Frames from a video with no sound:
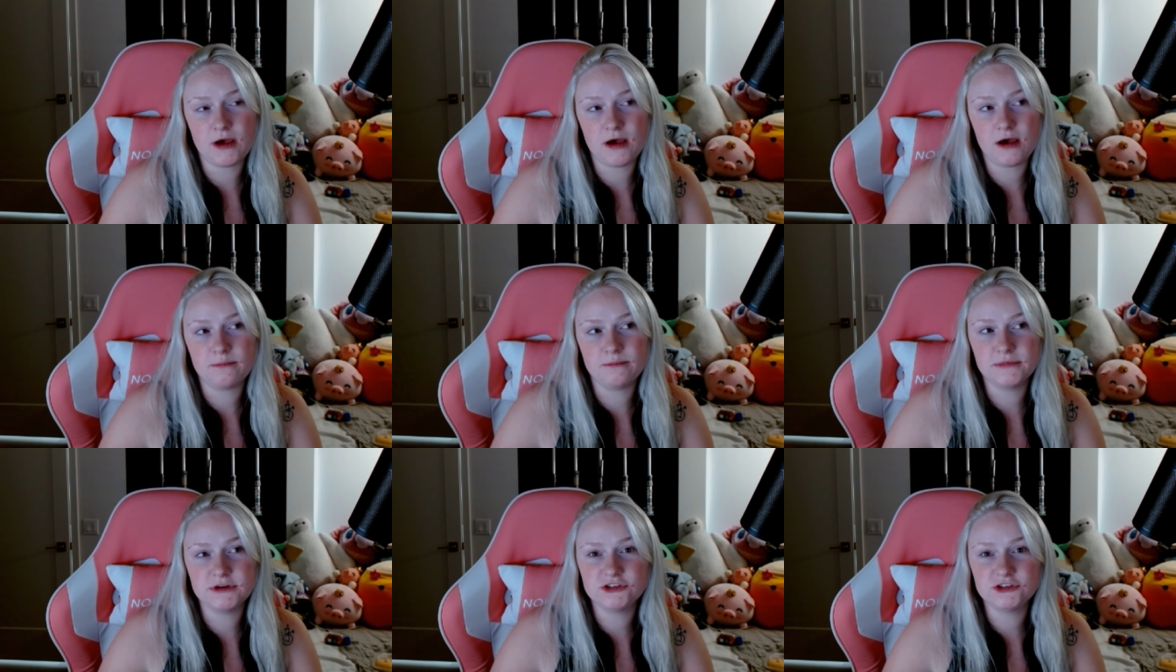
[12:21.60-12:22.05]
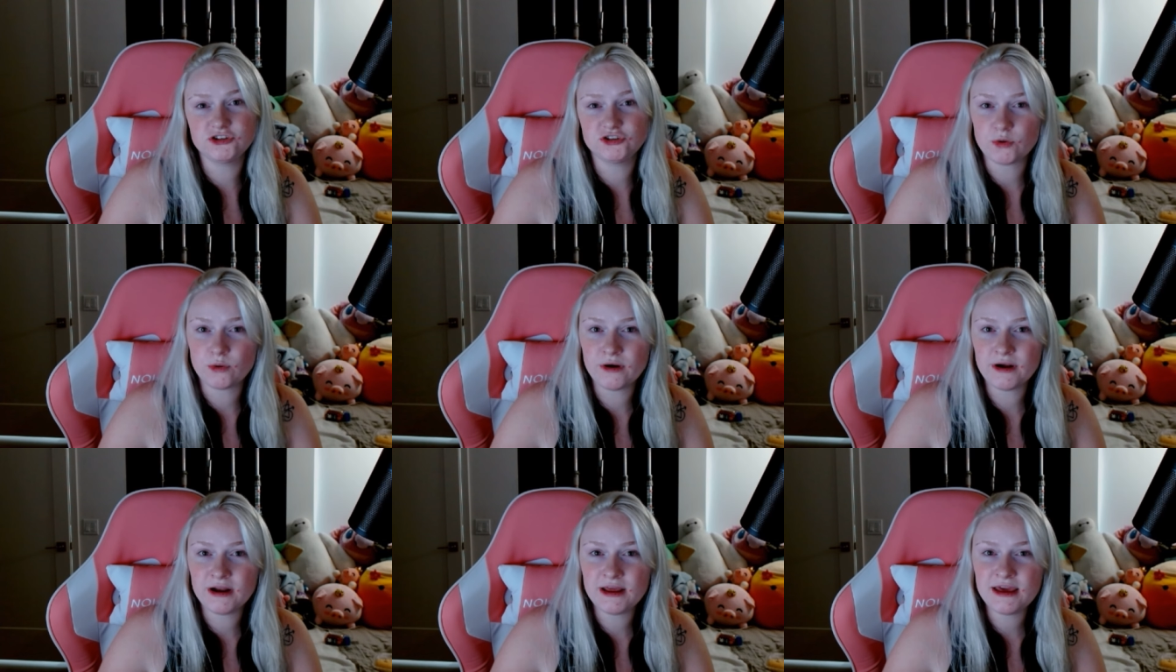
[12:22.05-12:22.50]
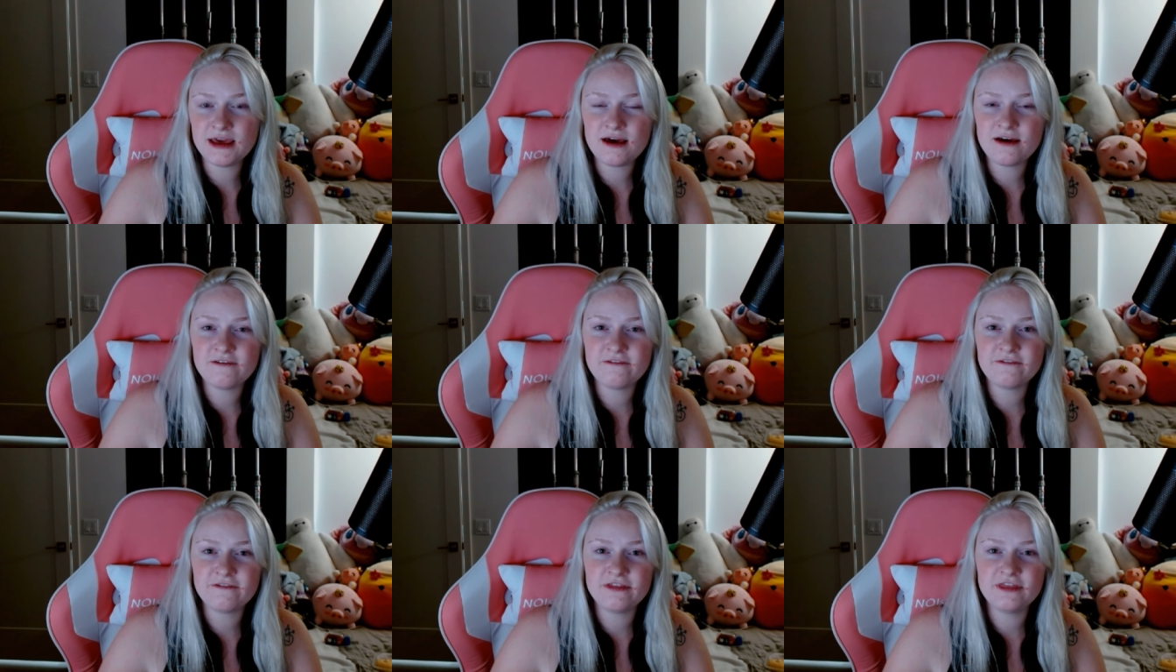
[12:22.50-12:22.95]
a majority
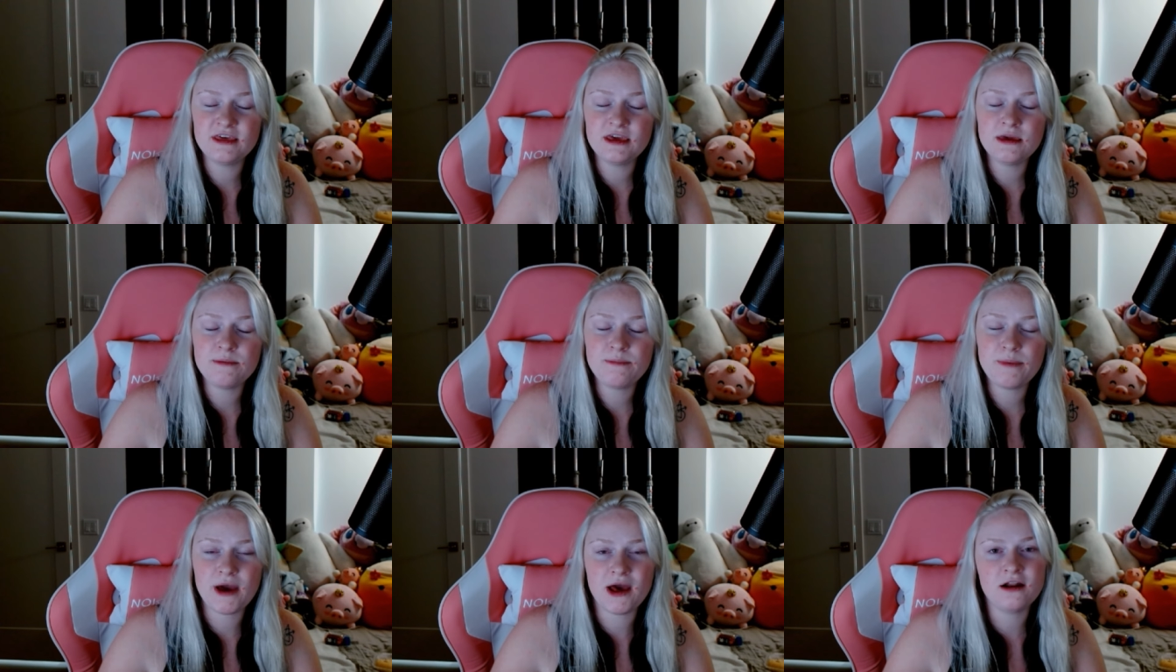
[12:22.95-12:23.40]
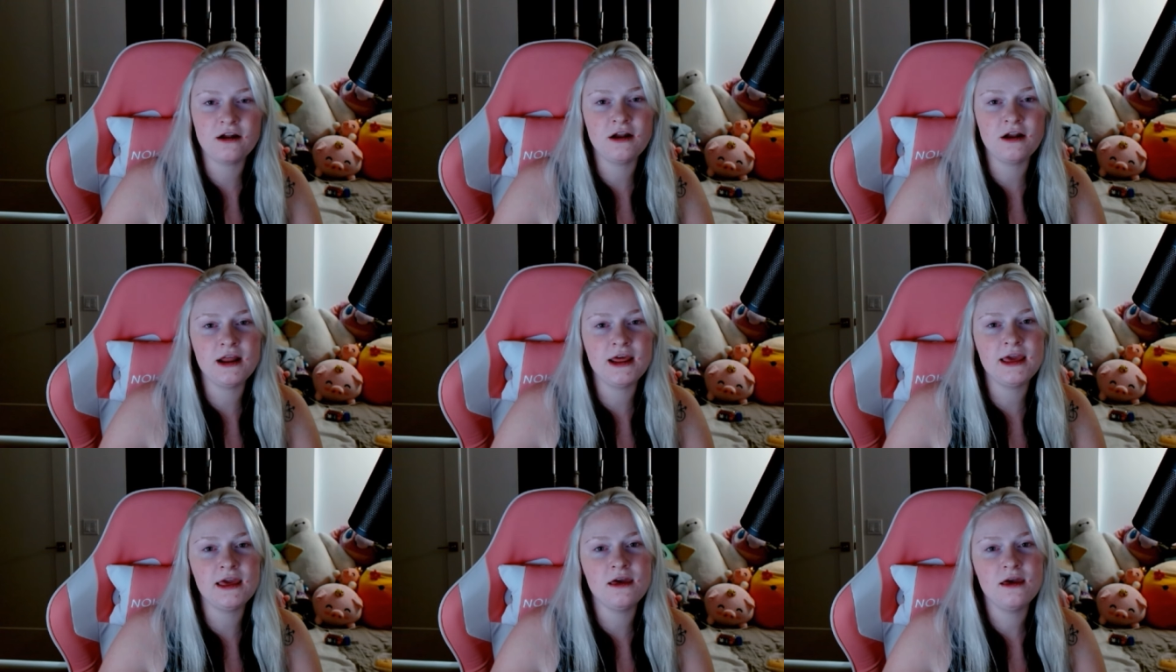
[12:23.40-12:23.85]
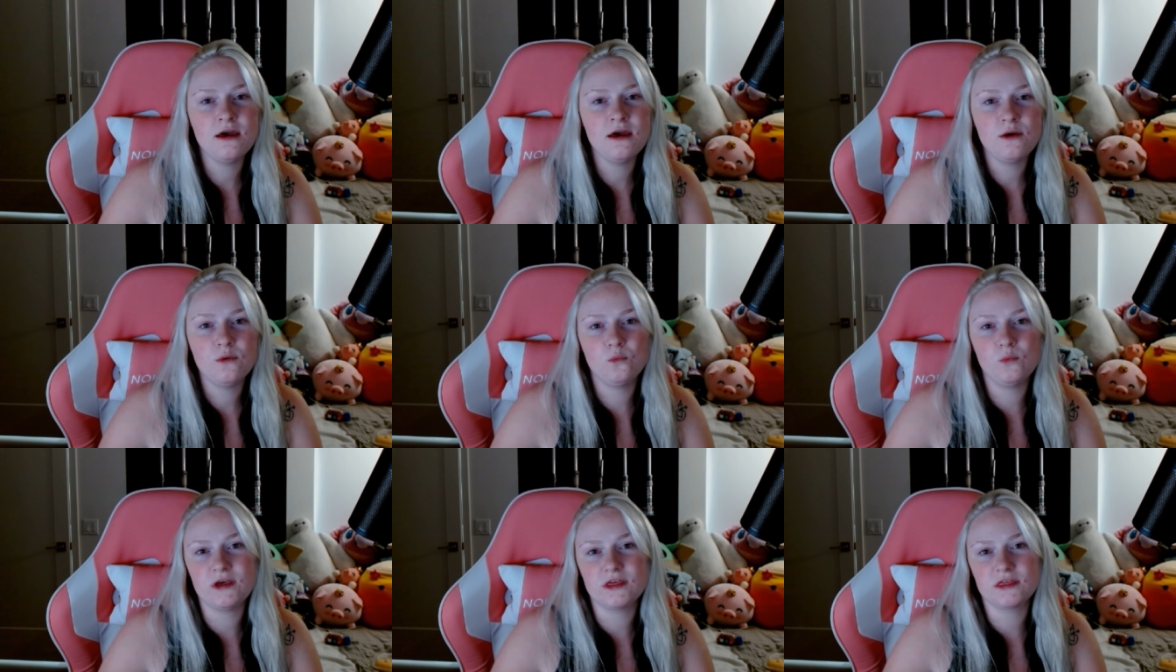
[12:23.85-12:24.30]
of the patterning
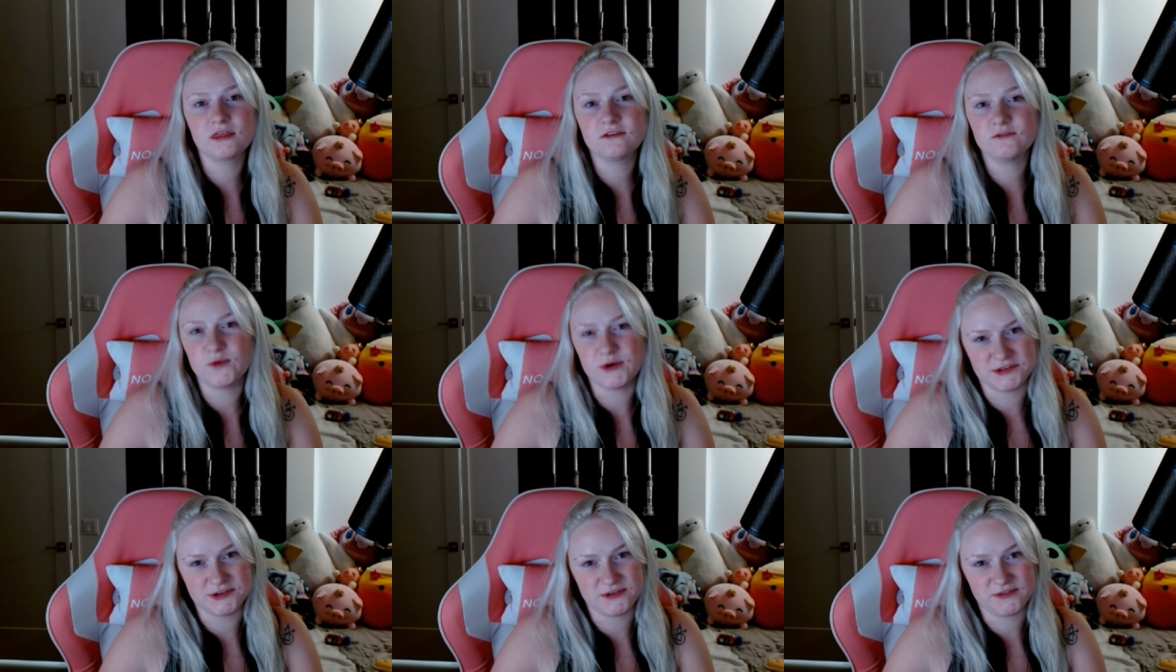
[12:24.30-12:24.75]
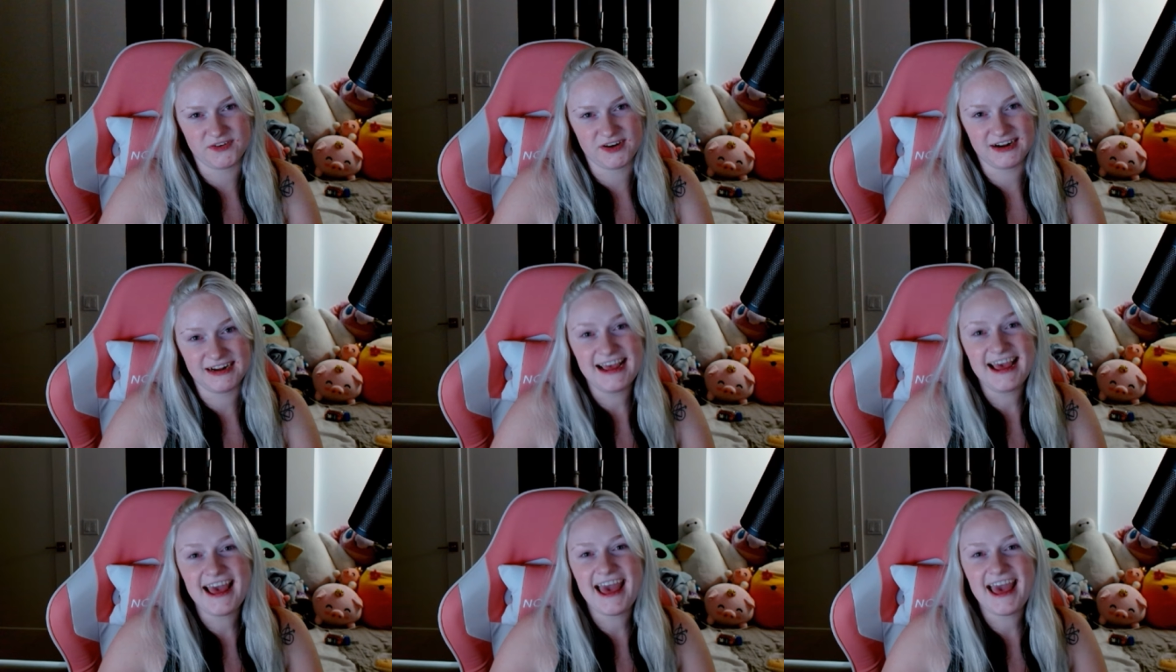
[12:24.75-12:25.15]
with voiceover.